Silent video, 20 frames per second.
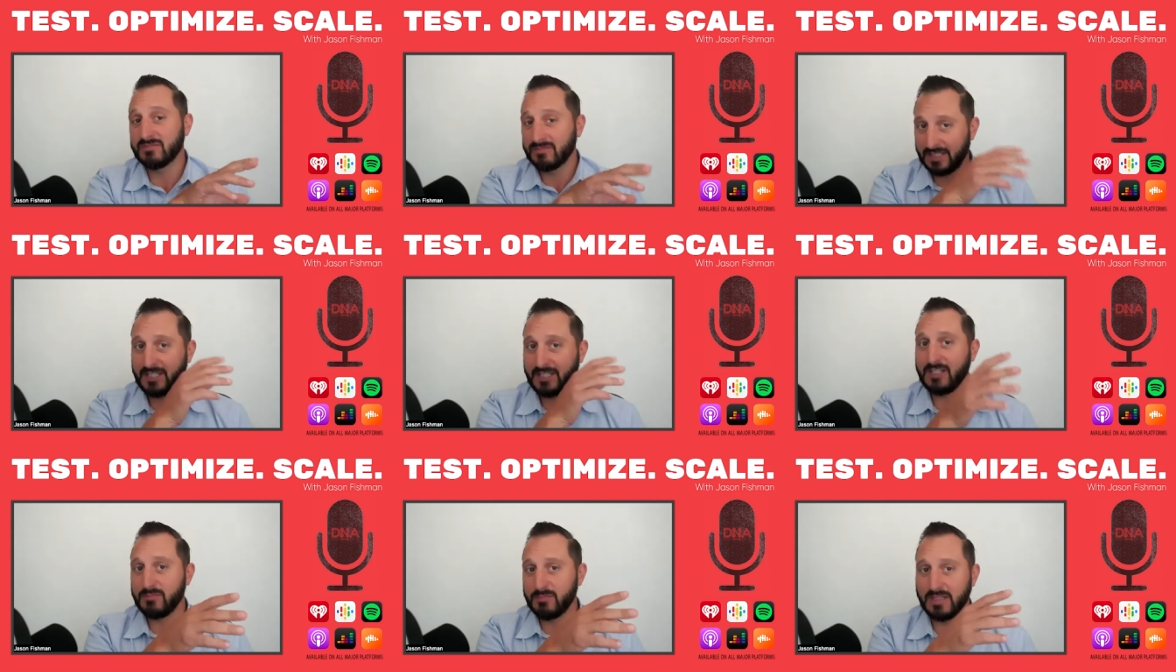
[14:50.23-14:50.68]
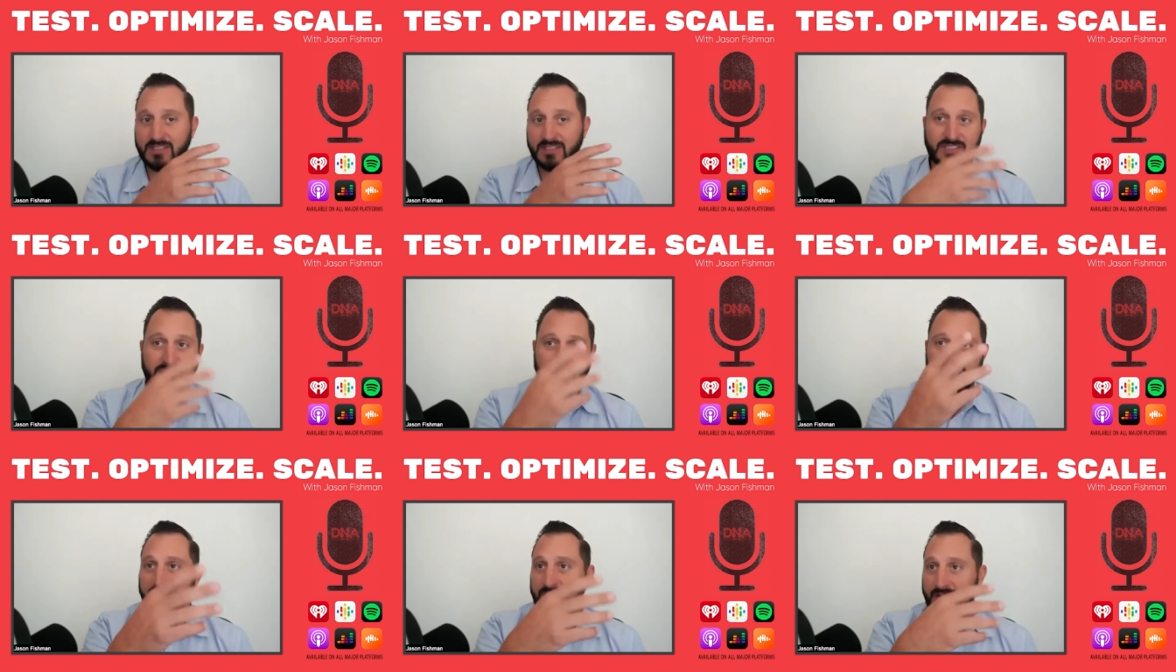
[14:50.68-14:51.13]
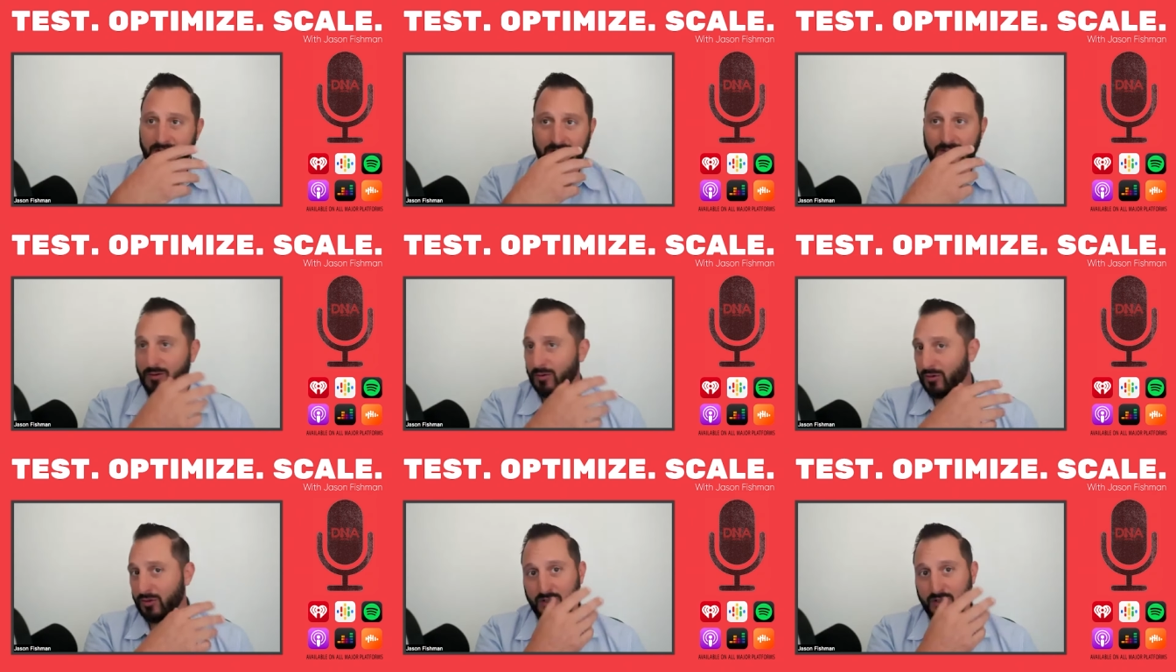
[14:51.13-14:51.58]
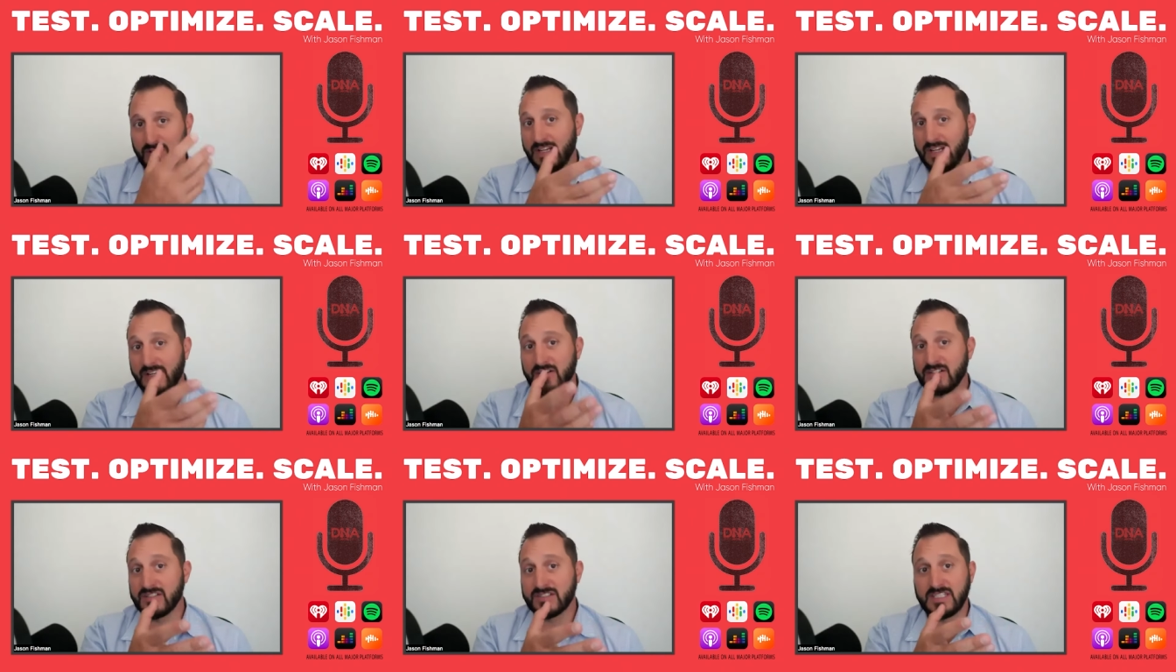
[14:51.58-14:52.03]
like you mentioned, no, no
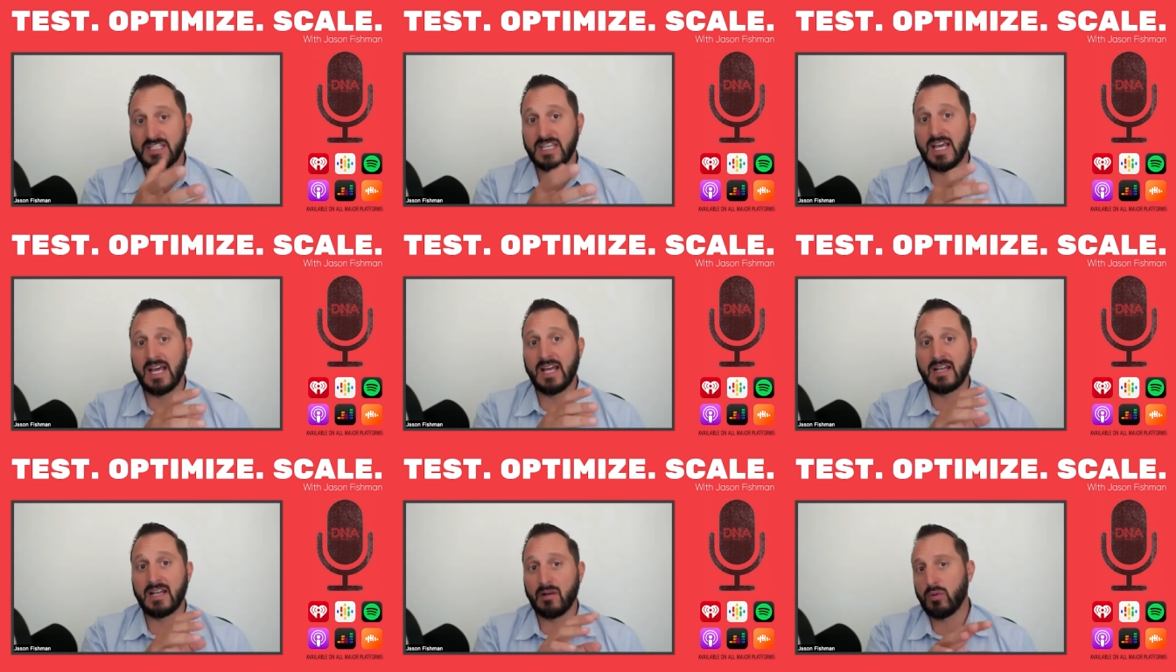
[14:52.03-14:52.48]
creators yet.